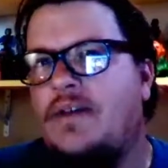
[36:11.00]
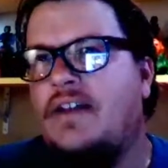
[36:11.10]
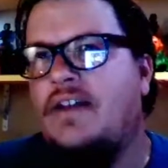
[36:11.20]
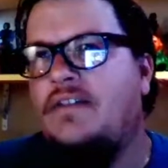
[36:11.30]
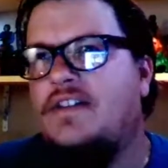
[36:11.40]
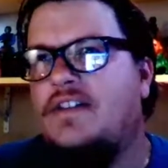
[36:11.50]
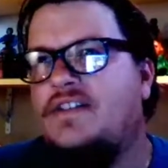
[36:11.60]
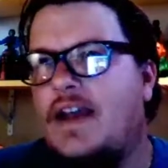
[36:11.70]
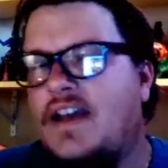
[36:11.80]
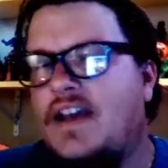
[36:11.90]
thing
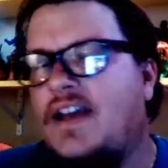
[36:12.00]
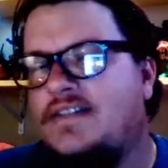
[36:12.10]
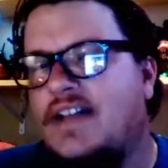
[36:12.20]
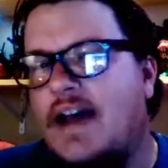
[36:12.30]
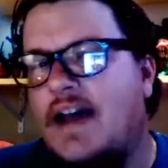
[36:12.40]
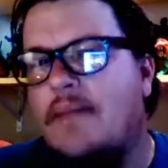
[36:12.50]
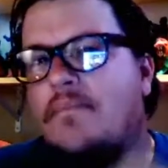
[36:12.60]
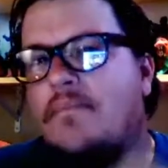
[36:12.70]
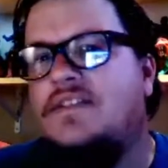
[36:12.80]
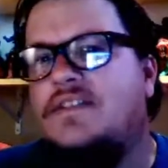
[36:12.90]
is that person's
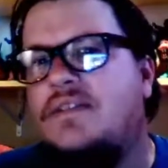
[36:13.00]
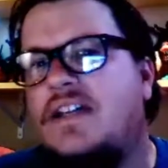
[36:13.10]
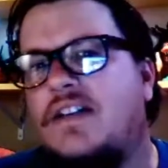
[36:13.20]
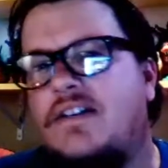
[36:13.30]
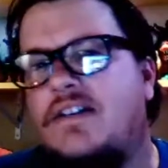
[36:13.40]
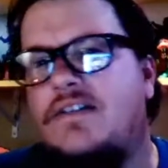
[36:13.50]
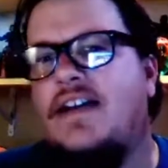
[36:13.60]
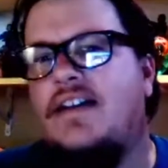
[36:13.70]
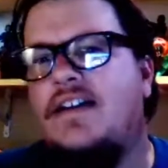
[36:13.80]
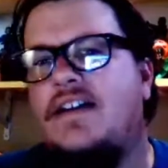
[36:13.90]
been through, like
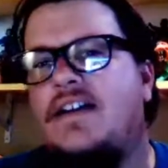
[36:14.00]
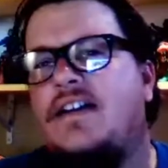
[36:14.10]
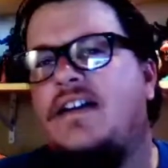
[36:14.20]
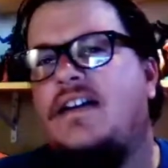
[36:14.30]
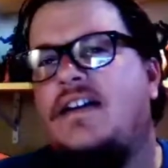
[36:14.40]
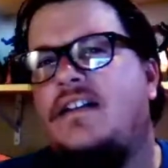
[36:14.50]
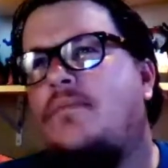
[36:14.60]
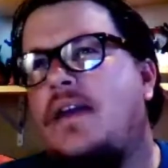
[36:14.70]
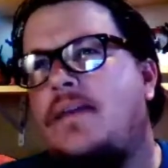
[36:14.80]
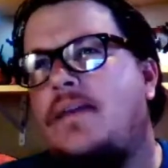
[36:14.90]
there are
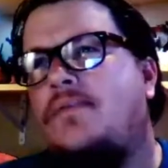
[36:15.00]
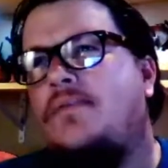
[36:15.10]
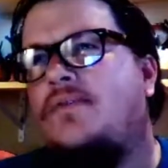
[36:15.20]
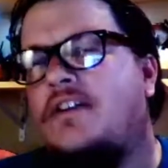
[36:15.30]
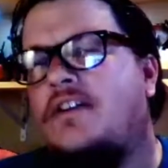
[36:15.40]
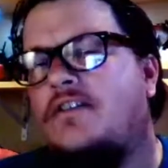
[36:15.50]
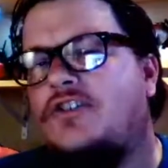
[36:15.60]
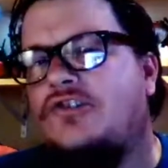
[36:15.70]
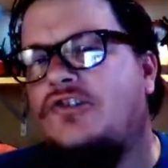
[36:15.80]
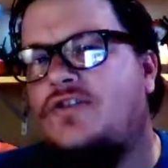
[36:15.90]
people that are
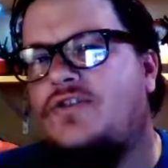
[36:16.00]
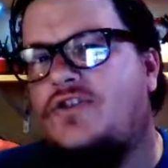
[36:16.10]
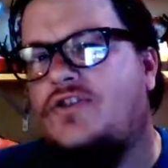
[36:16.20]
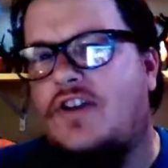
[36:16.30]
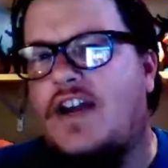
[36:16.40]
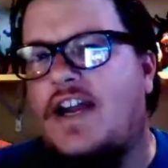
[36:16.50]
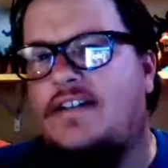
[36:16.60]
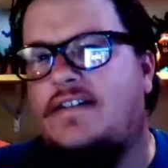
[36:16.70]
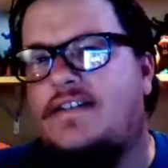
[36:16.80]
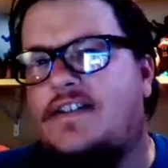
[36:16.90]

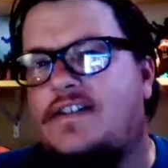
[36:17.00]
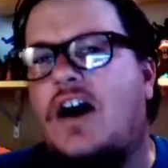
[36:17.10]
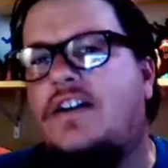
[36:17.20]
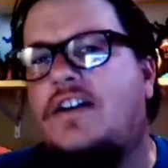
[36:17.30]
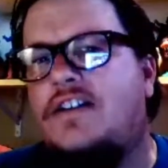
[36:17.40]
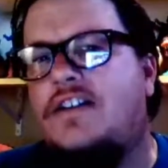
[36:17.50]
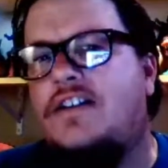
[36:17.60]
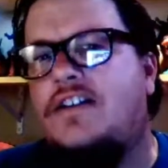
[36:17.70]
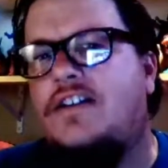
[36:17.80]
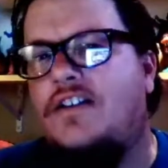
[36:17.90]
trained to talk to
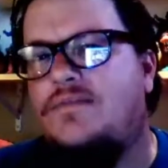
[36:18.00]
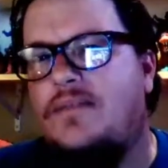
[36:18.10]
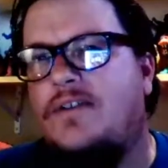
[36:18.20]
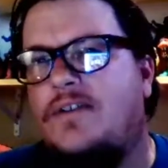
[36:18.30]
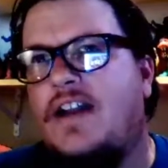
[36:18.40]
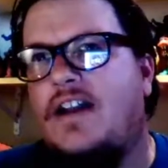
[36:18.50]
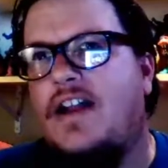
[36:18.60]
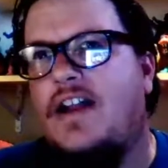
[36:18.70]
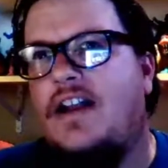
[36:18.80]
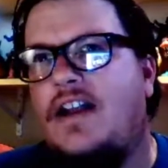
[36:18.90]
those people
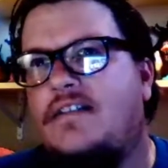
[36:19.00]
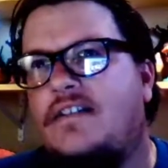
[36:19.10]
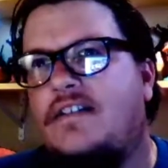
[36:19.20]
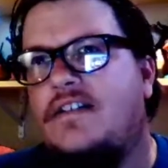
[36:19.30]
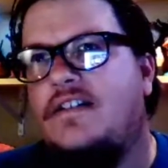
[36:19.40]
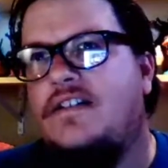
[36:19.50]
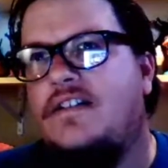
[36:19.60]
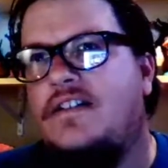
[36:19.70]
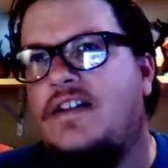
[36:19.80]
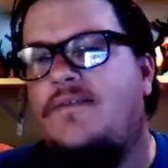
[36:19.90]
and
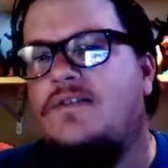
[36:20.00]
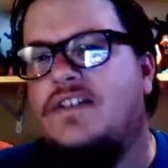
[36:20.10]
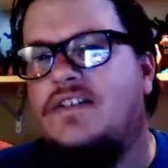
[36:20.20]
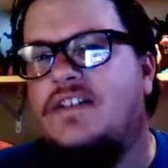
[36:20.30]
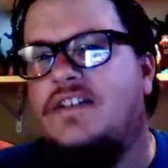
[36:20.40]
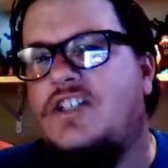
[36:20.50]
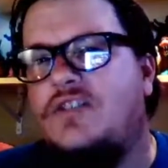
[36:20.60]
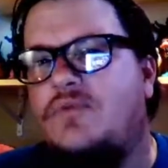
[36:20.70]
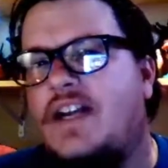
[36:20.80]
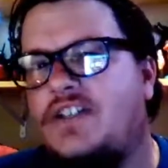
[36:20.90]
defuse a
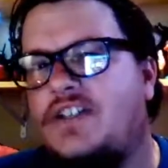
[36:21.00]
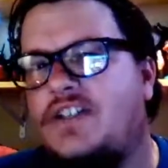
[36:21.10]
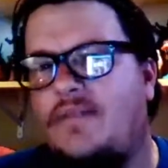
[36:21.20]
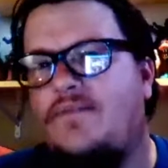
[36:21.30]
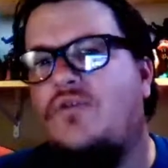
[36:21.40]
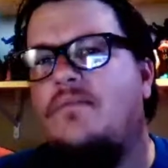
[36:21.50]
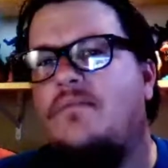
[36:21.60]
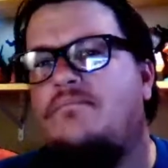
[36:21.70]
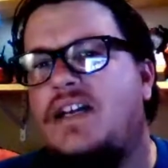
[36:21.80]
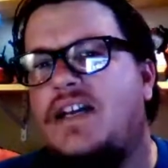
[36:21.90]
situation
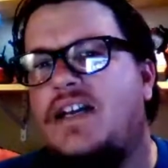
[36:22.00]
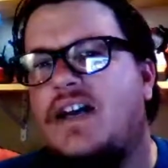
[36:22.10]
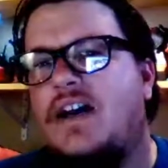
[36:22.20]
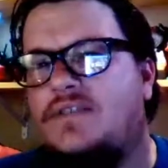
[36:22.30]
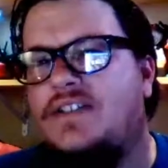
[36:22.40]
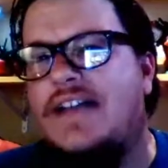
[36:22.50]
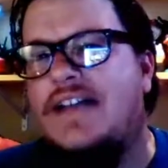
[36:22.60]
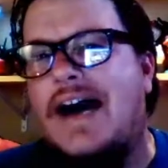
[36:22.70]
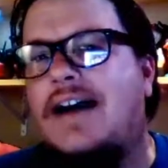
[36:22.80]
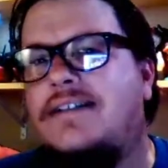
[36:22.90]
before it's
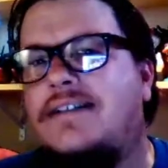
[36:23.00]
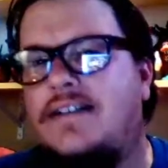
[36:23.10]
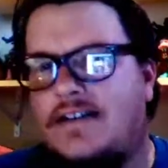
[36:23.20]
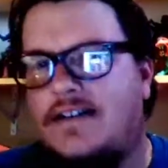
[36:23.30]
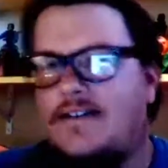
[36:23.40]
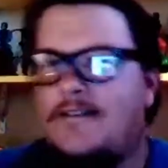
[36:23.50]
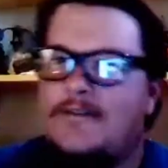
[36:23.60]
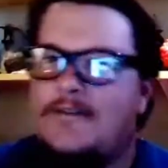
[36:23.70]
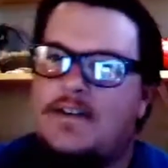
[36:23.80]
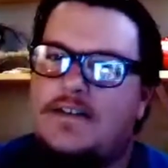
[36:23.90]
sick.
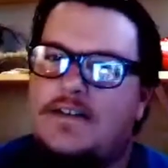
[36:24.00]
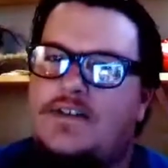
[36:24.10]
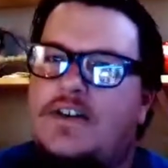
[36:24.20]
So